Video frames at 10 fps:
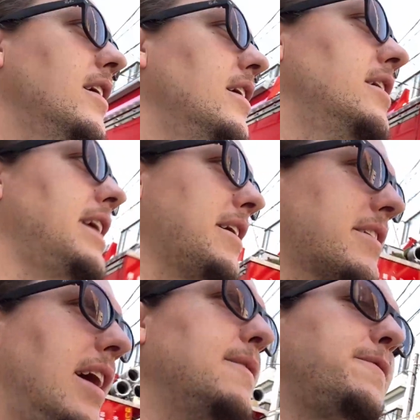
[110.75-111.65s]
Uh, that
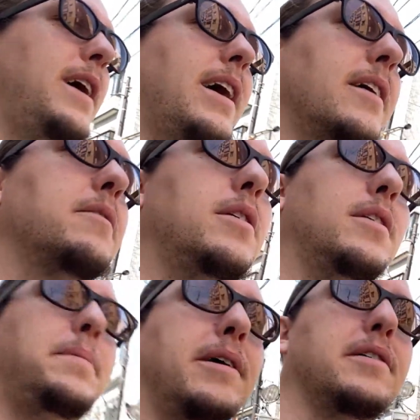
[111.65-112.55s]
caught fire.
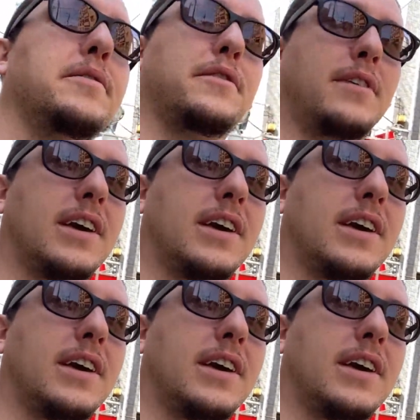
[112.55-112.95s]
Well, apparently it was uh,